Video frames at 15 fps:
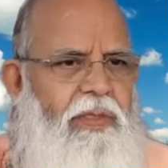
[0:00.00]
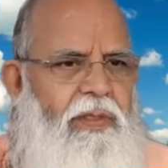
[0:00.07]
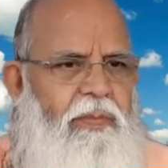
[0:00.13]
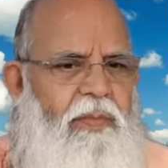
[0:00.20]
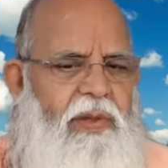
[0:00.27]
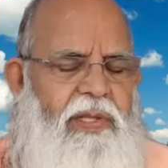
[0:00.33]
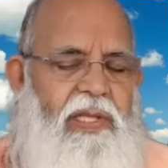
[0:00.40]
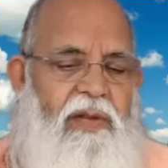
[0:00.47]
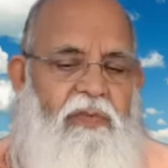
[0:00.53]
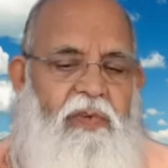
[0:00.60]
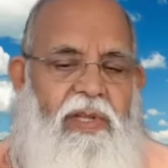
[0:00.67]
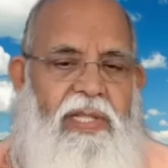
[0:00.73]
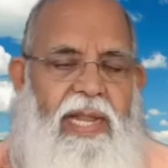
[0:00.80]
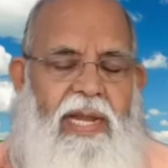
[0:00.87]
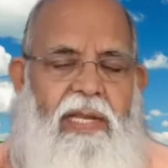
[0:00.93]
Because
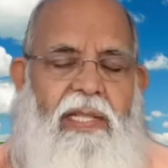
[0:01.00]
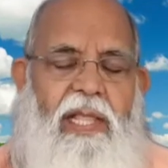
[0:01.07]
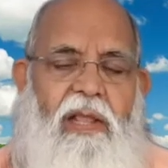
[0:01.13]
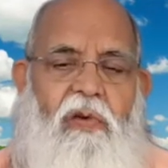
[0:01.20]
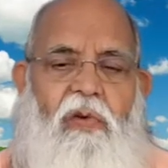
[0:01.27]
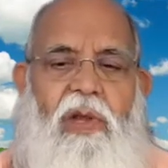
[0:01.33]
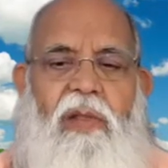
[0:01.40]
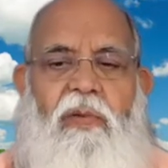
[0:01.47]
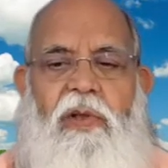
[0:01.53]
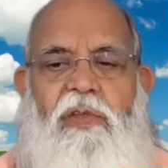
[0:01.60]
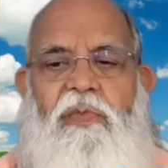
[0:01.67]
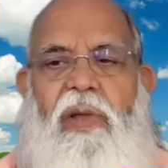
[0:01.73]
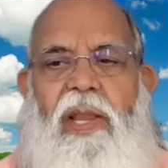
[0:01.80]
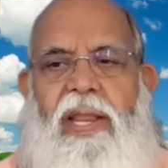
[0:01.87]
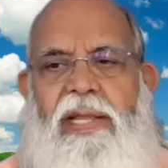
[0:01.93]
after that, there only was
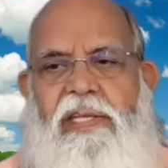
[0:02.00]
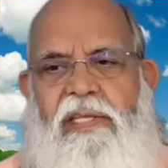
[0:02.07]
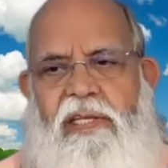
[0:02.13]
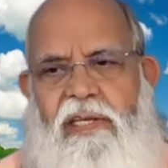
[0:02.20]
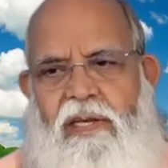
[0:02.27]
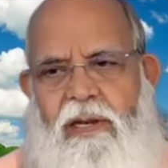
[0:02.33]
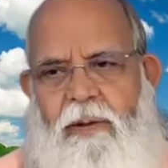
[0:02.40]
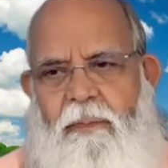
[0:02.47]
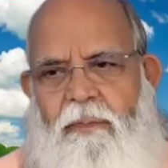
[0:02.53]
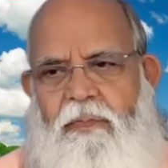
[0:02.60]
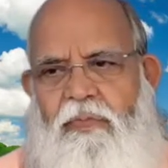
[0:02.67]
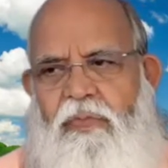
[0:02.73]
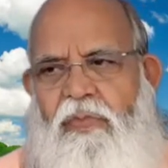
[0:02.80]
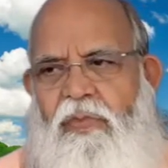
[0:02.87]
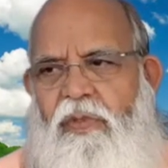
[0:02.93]
my lecture.
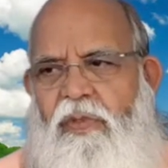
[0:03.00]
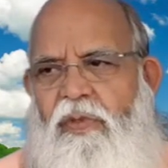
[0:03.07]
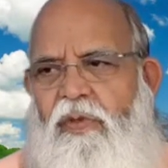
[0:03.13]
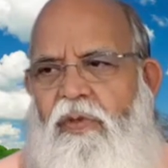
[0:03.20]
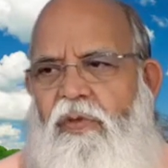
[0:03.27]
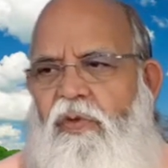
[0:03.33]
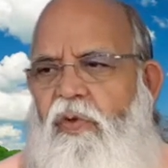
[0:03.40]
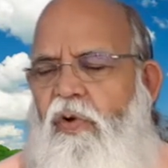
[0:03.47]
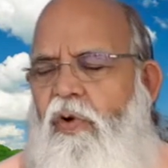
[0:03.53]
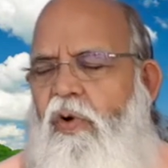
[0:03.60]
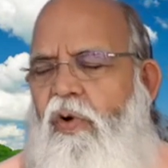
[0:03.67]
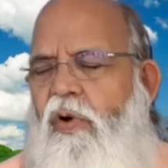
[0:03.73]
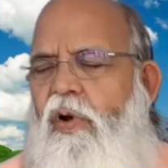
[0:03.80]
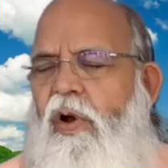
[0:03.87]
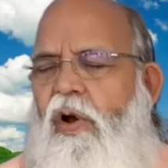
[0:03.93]

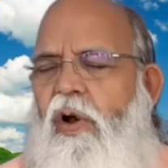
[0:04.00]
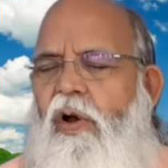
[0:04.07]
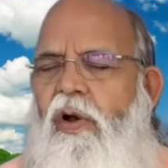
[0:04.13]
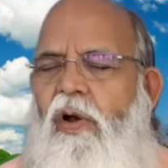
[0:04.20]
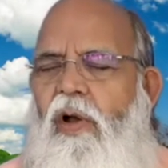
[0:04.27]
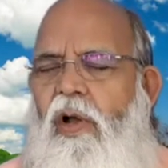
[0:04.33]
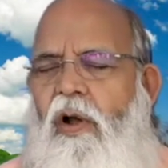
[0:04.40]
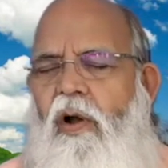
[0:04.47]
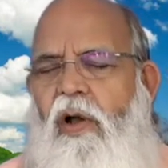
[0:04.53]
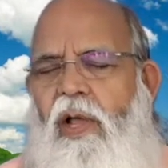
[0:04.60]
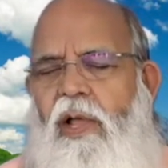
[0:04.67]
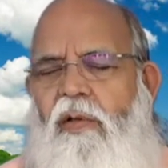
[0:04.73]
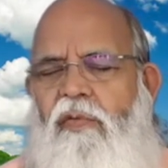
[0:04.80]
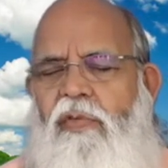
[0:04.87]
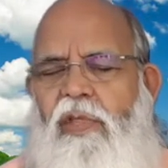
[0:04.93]
So, uh,
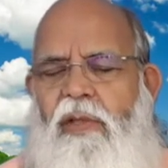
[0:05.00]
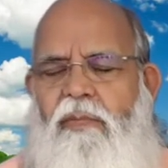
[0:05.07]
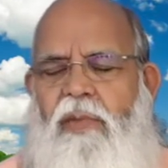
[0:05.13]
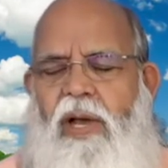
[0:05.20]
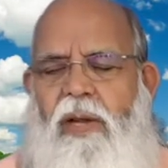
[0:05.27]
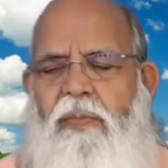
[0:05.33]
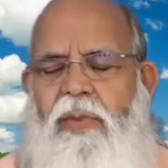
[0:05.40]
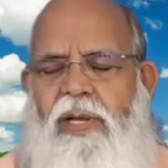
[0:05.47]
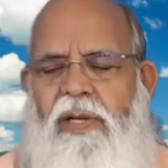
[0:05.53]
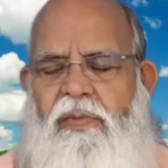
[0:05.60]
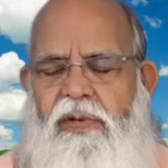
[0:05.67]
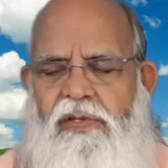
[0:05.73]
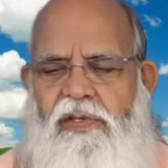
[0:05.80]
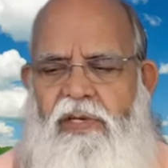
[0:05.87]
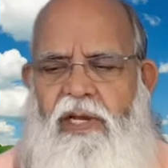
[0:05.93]
if the Mahatmaji
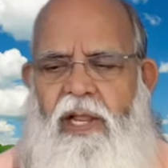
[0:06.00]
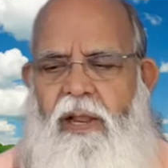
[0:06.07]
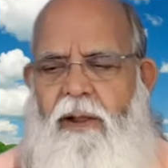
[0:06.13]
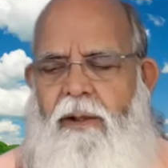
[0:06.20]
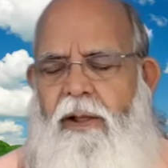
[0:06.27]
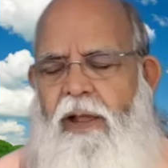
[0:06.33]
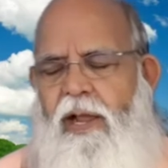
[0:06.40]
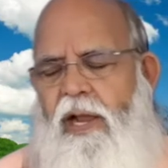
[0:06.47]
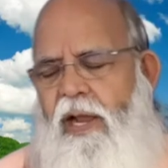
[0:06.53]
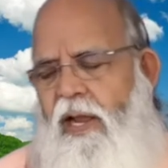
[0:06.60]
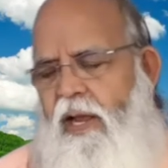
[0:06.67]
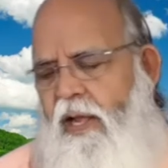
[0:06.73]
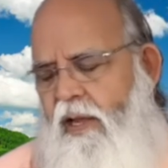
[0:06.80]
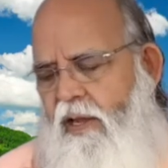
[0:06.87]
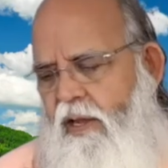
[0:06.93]
was sitting
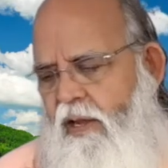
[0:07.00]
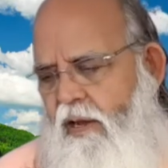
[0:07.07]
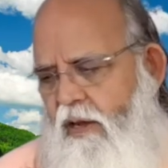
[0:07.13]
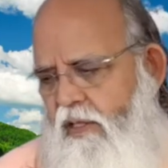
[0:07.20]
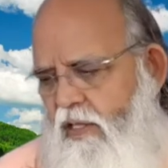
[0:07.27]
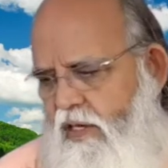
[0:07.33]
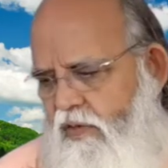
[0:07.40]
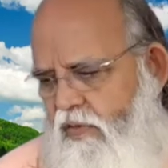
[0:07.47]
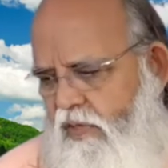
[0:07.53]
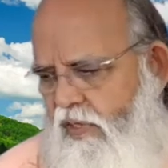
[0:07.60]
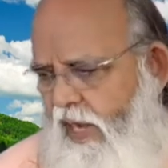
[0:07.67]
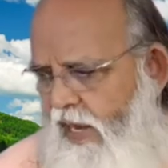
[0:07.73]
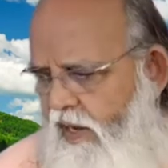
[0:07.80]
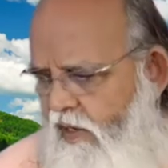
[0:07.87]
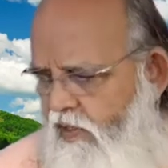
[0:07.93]
and uh, others, was,
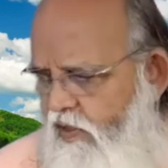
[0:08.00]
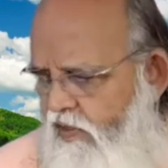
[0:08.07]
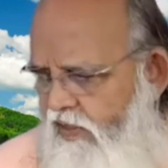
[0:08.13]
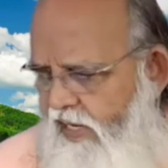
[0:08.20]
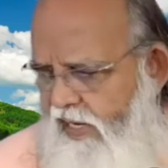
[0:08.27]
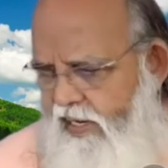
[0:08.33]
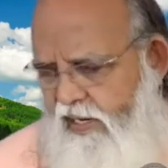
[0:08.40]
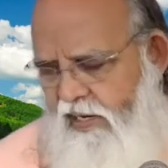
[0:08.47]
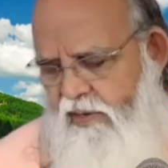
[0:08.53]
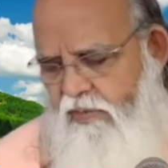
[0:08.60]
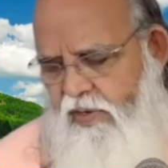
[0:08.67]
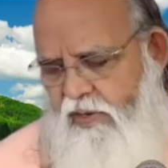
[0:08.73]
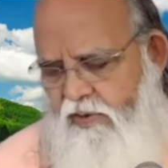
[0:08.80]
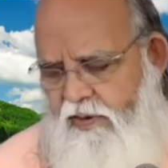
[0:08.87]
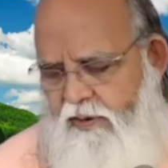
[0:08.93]
I also sat in
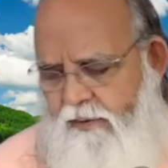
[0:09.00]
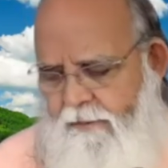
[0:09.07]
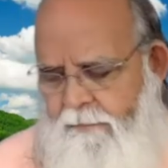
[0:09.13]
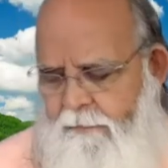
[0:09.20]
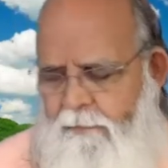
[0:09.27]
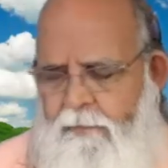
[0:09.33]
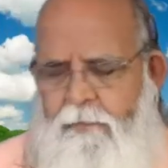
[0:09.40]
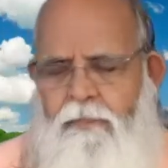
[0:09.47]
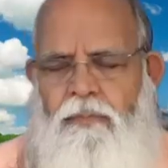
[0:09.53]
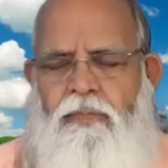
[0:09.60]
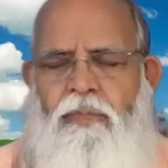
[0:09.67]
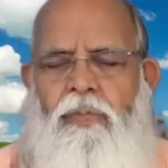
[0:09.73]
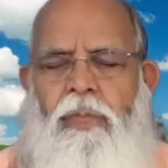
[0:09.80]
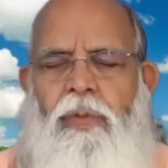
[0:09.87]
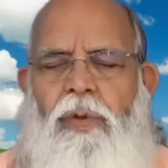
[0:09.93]
between.
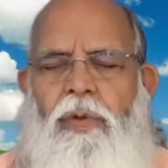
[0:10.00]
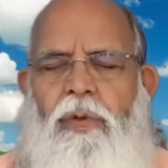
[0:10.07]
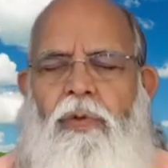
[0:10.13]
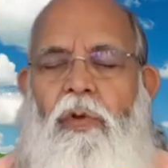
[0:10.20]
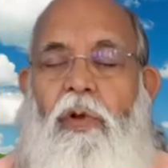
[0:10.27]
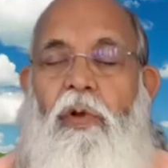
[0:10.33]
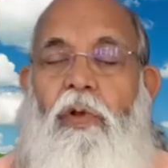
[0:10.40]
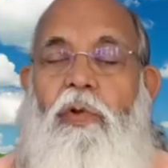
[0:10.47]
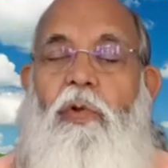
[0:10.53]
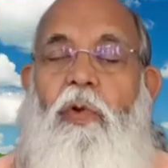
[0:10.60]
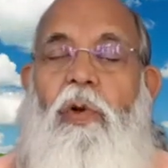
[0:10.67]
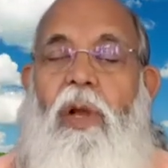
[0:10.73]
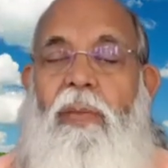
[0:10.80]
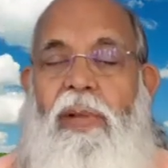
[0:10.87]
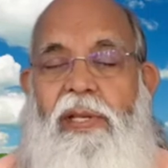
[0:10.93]
No, no, you
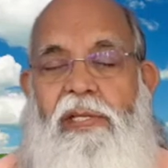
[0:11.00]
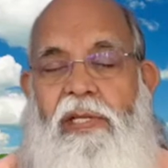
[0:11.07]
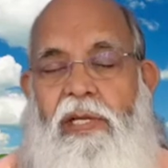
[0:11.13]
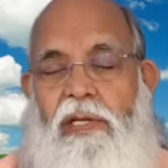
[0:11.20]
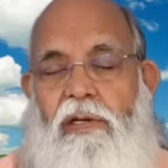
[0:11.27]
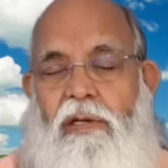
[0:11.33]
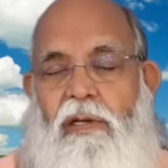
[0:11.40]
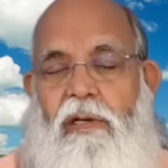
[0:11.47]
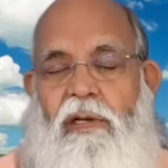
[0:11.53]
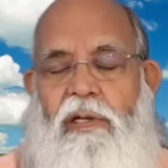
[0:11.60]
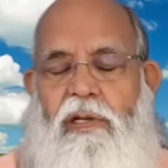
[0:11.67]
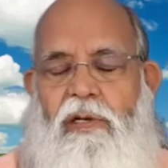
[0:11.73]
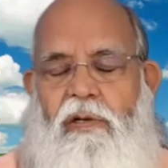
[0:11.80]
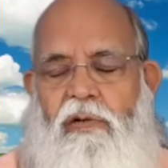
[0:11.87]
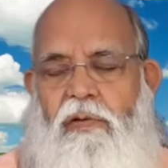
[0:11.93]
come and sit, uh,
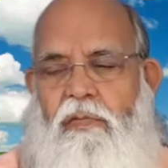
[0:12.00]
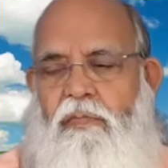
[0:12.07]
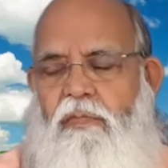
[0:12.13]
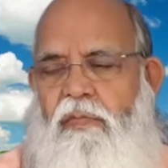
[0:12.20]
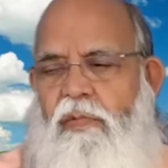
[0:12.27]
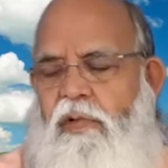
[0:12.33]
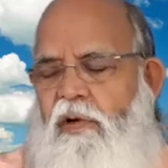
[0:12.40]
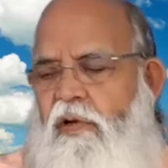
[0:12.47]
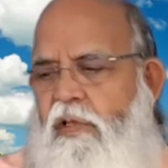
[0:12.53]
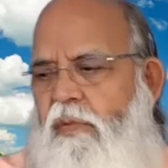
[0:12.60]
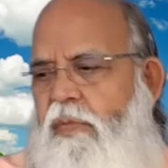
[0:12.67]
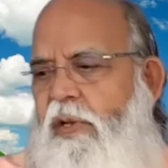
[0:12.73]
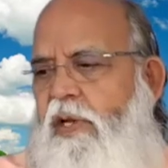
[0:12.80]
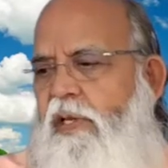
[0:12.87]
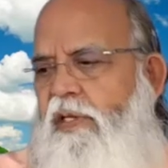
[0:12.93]
you know, on the
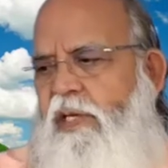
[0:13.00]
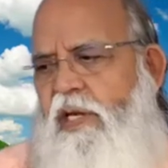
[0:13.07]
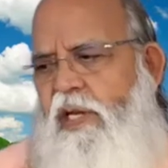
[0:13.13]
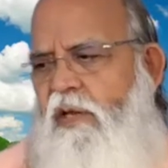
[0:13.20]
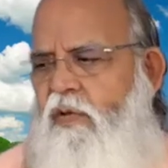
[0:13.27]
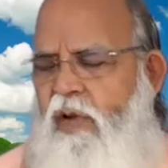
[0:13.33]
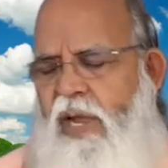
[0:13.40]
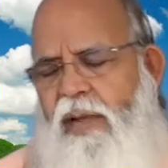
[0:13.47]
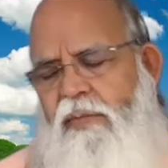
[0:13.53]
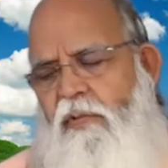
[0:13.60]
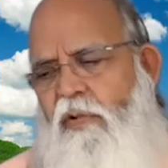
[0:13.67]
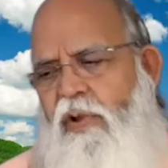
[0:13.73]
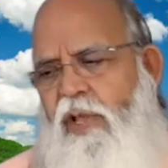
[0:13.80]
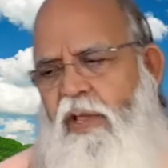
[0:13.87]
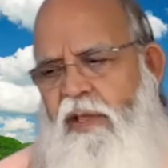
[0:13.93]
bigger set. No, I am
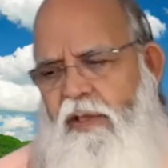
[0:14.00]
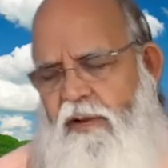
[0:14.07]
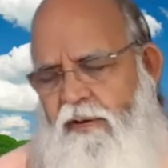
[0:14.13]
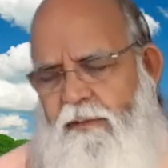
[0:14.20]
okay here.